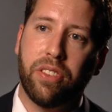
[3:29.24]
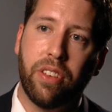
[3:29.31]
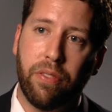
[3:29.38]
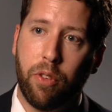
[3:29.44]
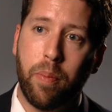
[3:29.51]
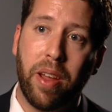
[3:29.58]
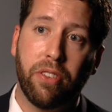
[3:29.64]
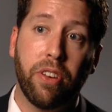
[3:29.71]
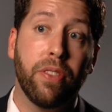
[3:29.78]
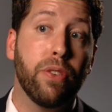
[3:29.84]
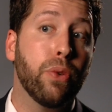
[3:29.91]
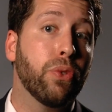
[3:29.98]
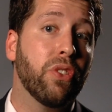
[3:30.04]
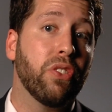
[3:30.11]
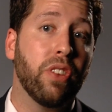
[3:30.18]
this information
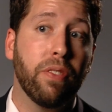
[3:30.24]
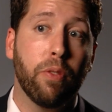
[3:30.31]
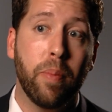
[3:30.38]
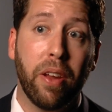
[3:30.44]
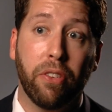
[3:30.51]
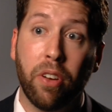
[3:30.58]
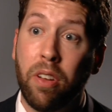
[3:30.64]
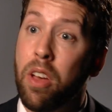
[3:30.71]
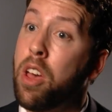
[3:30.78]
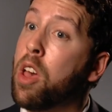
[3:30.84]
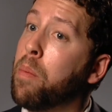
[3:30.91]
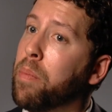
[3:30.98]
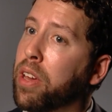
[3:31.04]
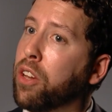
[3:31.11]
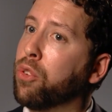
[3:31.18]
and use this information
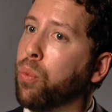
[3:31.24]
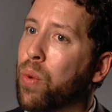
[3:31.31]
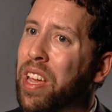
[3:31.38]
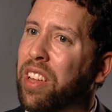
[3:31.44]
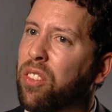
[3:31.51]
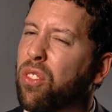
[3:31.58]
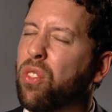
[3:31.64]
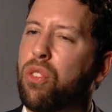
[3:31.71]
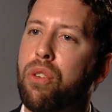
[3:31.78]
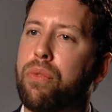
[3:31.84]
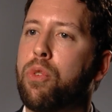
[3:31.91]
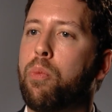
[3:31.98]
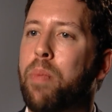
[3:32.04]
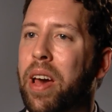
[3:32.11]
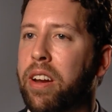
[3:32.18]
because we can
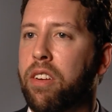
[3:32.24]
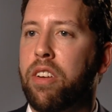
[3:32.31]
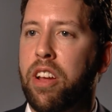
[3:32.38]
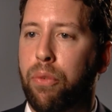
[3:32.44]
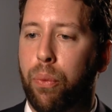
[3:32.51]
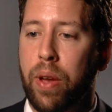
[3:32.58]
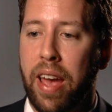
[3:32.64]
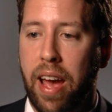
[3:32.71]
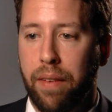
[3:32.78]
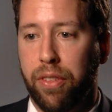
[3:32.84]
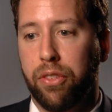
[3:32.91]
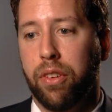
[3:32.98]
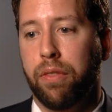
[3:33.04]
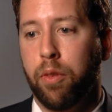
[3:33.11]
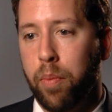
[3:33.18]
serve you better if we have
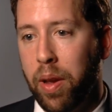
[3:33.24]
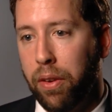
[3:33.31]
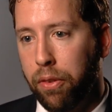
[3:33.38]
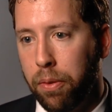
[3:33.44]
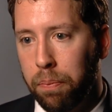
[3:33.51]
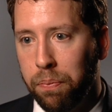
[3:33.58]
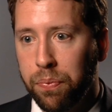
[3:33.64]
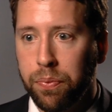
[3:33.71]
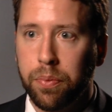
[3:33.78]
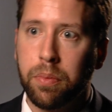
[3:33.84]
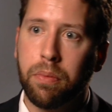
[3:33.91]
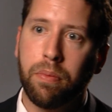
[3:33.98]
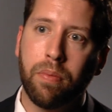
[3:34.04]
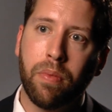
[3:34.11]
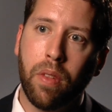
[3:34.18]
this information.
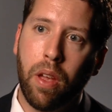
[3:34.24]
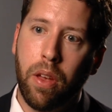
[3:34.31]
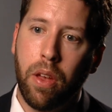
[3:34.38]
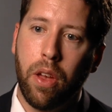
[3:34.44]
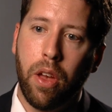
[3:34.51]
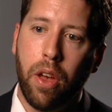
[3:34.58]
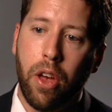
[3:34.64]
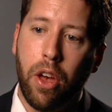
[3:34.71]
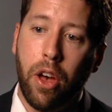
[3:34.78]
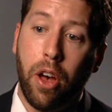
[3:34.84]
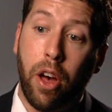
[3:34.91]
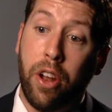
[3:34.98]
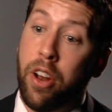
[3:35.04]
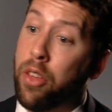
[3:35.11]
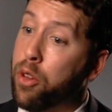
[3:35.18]

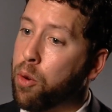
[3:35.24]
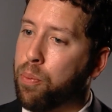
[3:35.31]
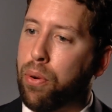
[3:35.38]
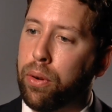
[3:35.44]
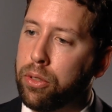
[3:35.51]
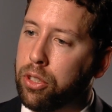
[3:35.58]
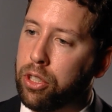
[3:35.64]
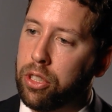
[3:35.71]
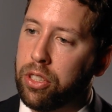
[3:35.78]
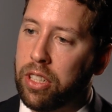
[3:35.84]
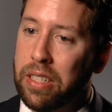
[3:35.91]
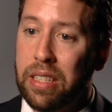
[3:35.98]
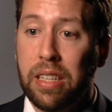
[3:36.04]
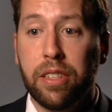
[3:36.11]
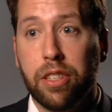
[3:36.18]
Another approach just
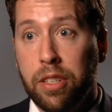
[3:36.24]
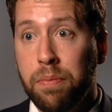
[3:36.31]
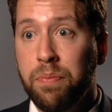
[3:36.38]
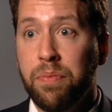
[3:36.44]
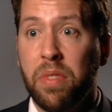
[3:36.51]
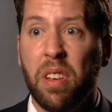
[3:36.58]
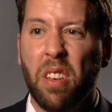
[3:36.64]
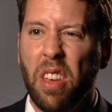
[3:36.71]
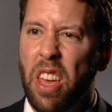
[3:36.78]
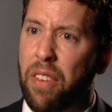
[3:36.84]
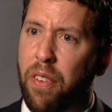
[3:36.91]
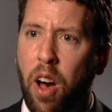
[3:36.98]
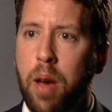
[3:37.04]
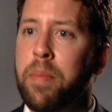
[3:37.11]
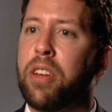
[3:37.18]
says, listen,
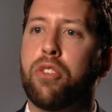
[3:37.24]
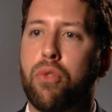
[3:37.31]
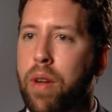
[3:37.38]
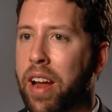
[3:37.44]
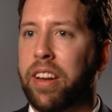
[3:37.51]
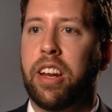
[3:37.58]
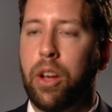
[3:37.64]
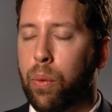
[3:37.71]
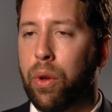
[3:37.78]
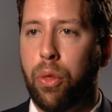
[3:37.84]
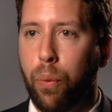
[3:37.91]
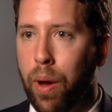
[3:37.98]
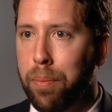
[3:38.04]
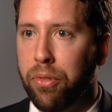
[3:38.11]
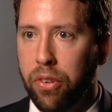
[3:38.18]
if I'm interacting
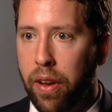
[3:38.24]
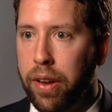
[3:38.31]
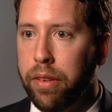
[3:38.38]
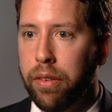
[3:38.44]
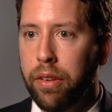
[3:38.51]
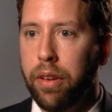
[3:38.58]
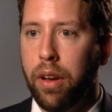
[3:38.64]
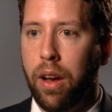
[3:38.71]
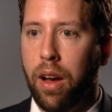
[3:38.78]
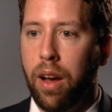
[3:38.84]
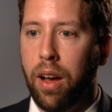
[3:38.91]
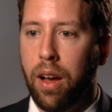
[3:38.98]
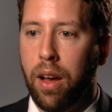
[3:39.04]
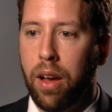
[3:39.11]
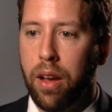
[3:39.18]
with a website
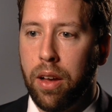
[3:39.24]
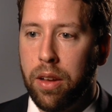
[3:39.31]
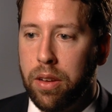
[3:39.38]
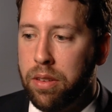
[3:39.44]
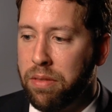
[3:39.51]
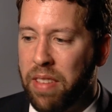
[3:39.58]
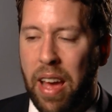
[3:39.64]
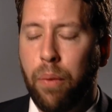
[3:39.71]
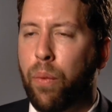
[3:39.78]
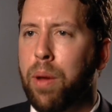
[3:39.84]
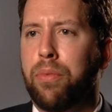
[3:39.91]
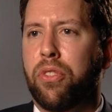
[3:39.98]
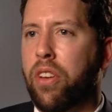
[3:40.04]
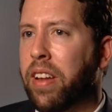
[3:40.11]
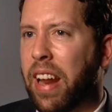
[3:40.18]
uh, that
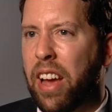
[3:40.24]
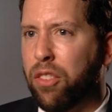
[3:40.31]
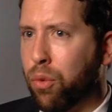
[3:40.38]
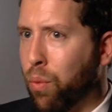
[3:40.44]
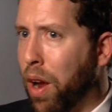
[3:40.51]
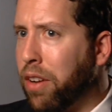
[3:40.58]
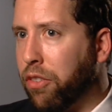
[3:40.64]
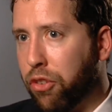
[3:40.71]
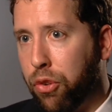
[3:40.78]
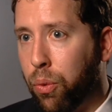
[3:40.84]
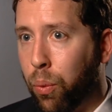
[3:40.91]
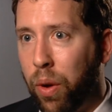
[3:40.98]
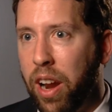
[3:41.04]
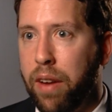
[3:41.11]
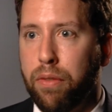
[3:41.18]
website has a right to
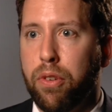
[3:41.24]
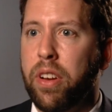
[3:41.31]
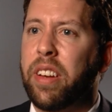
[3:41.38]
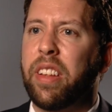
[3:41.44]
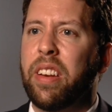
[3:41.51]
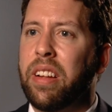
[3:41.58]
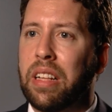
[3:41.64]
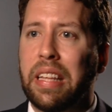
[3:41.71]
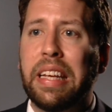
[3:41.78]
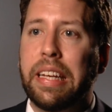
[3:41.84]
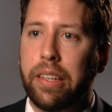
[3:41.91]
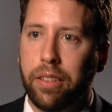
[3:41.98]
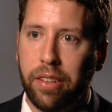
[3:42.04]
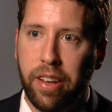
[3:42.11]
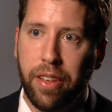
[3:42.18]
whatever it can
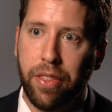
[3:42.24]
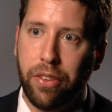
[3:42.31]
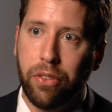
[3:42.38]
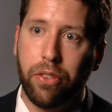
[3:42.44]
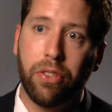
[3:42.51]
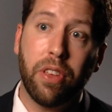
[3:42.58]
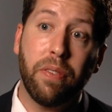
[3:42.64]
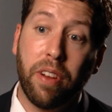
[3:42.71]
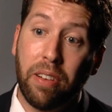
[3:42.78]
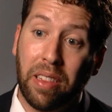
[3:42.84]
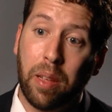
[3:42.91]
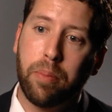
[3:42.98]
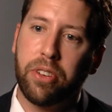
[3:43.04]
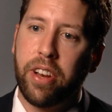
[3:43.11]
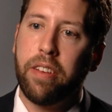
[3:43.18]
glean. And this is the very
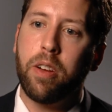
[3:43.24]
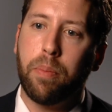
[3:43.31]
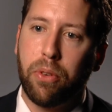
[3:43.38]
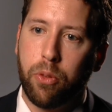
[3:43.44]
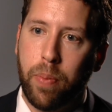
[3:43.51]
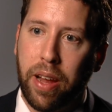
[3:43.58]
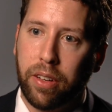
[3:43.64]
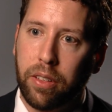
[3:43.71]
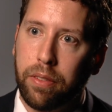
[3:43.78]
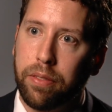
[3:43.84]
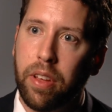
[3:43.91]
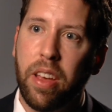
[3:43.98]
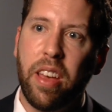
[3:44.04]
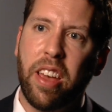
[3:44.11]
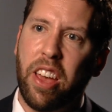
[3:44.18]
libertarian perspective.
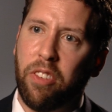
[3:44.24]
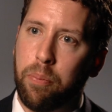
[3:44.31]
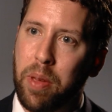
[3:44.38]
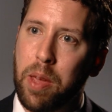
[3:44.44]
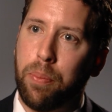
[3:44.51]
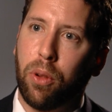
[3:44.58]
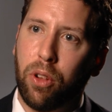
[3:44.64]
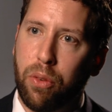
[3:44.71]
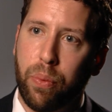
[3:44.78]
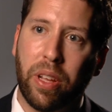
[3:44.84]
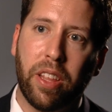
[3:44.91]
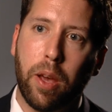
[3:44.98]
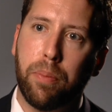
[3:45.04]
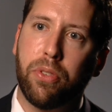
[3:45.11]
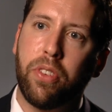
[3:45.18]
If people are
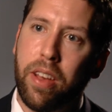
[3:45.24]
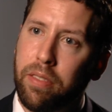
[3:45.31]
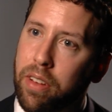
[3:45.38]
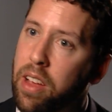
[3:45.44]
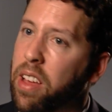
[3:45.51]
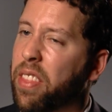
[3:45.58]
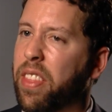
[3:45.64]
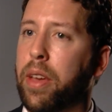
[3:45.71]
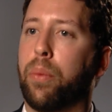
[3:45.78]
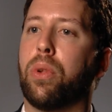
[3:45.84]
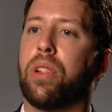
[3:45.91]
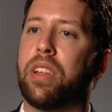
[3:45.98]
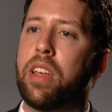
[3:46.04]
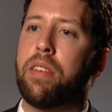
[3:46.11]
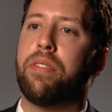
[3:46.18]
really upset, they
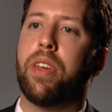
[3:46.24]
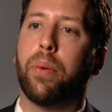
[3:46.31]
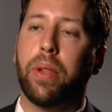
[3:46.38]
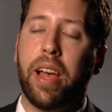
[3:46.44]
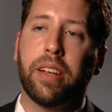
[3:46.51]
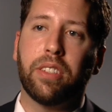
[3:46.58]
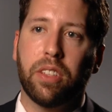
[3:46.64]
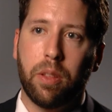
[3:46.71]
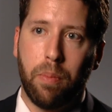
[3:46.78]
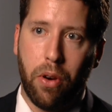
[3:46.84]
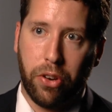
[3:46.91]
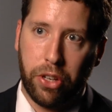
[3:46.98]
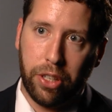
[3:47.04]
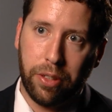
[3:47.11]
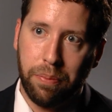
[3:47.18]
will leave, they will exit the
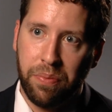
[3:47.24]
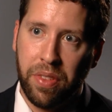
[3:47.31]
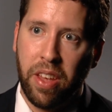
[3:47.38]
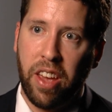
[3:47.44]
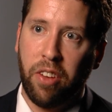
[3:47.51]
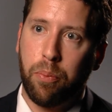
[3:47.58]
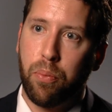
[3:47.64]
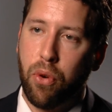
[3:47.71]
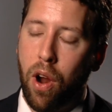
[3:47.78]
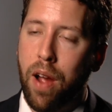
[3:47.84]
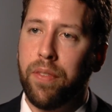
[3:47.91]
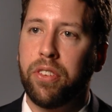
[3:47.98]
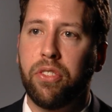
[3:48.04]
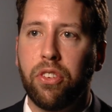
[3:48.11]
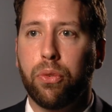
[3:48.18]
market. If
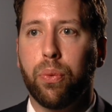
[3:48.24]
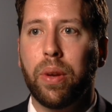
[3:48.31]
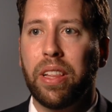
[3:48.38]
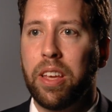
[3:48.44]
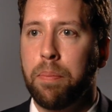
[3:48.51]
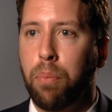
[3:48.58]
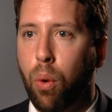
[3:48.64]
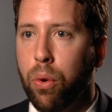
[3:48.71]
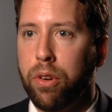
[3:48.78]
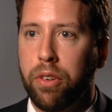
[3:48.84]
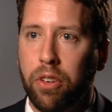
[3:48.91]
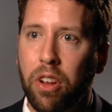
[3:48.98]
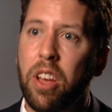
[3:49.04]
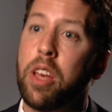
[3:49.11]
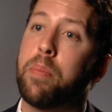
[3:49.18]
privacy is really
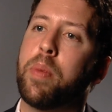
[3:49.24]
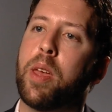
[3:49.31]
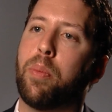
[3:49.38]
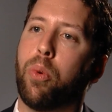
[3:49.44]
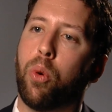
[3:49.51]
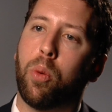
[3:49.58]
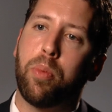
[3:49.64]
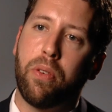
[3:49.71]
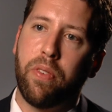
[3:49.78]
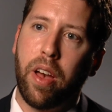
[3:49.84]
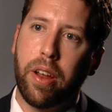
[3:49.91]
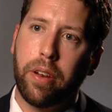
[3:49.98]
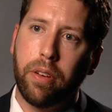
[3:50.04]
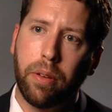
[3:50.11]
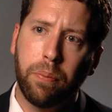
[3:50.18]
important, people will
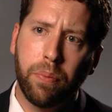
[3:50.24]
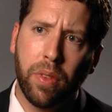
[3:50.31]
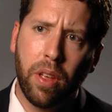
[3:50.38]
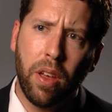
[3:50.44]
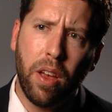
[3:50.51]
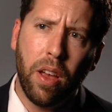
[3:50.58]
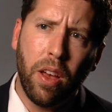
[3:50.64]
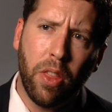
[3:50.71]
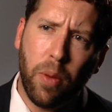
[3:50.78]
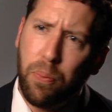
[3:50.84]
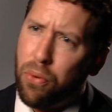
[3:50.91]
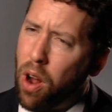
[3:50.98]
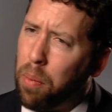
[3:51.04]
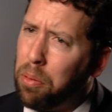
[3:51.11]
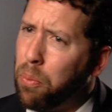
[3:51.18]
provide it. The
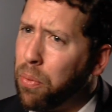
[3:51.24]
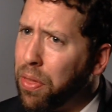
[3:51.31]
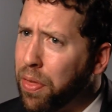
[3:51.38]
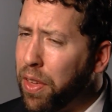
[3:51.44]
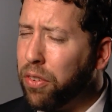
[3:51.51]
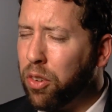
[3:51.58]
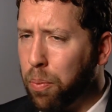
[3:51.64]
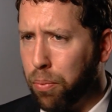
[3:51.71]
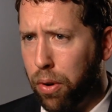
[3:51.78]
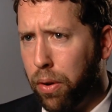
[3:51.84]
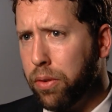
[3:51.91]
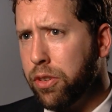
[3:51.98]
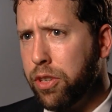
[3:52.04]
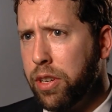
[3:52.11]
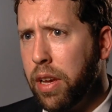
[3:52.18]
problem with this
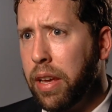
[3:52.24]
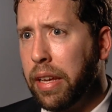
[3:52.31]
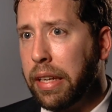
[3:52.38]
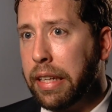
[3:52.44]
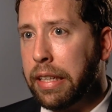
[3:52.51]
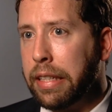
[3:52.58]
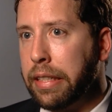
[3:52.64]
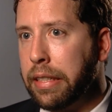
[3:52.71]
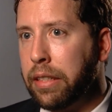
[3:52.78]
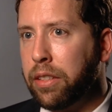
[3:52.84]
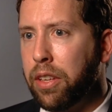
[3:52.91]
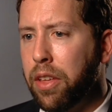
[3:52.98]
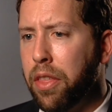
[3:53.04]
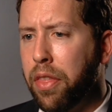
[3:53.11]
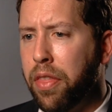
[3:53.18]
approach
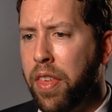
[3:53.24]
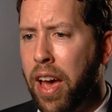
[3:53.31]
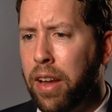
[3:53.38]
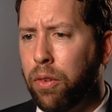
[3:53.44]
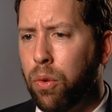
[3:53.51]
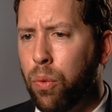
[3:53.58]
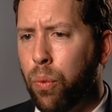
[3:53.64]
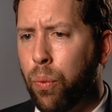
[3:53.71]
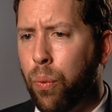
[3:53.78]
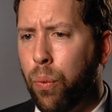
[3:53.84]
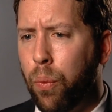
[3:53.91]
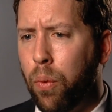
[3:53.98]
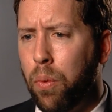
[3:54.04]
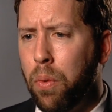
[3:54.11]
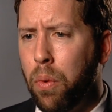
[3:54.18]
is that
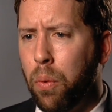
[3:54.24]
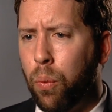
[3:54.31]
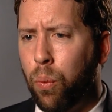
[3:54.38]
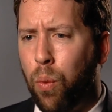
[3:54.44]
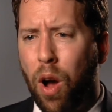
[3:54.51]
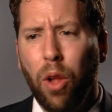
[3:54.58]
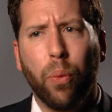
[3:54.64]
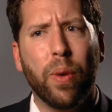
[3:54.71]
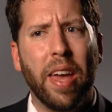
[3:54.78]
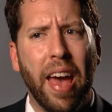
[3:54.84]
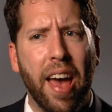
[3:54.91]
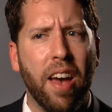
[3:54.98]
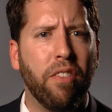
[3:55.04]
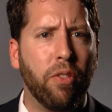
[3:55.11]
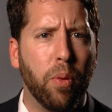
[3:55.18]
while we
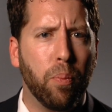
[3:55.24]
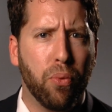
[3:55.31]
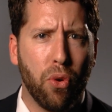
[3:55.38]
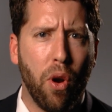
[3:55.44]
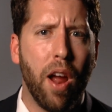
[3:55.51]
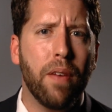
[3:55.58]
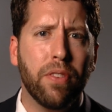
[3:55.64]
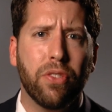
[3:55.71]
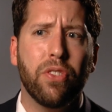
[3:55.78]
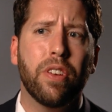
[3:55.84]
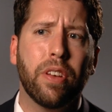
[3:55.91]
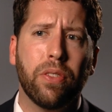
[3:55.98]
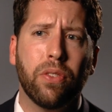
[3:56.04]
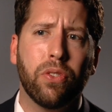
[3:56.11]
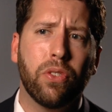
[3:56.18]
have privacy
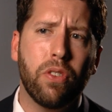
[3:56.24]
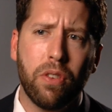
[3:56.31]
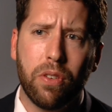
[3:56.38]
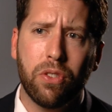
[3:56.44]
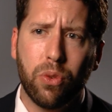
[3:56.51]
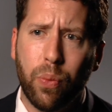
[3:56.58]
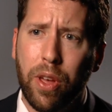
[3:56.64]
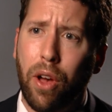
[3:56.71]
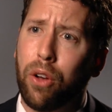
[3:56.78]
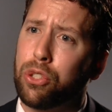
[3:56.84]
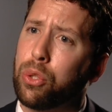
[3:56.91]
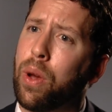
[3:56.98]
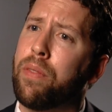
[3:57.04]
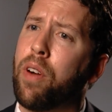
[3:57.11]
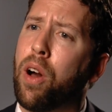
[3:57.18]
concerns, we
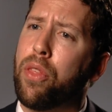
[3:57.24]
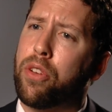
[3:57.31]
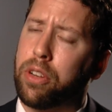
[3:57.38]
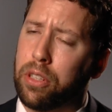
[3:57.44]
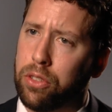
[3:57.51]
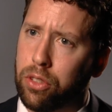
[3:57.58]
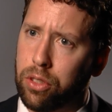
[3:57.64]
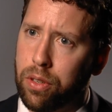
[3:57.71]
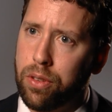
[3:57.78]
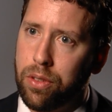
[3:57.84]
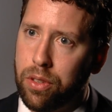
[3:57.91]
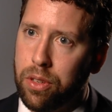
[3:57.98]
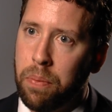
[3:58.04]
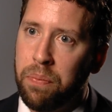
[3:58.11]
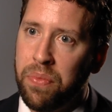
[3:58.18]
also have other
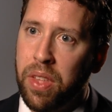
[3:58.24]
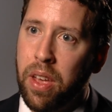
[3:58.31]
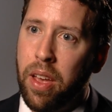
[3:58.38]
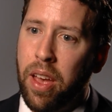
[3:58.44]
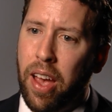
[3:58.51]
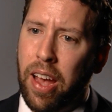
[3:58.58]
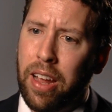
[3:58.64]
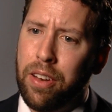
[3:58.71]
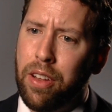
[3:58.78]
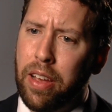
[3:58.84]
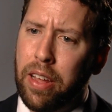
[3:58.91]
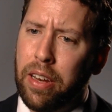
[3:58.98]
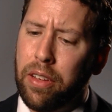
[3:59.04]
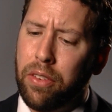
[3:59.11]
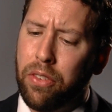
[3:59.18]
concerns. And
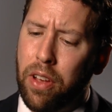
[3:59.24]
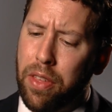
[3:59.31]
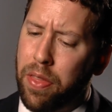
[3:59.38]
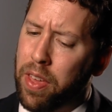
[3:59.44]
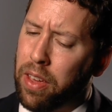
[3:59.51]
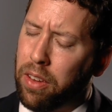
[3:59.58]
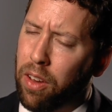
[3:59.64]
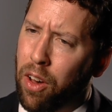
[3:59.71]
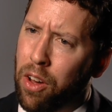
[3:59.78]
it is, I think,